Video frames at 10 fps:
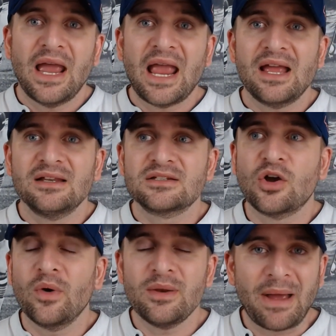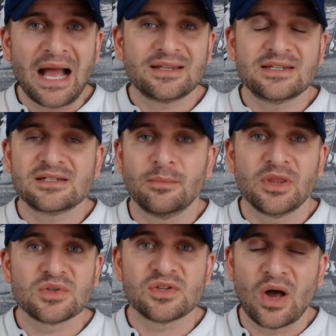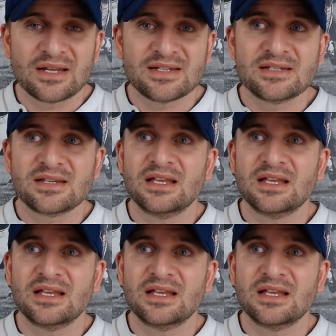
And going back to some of those losses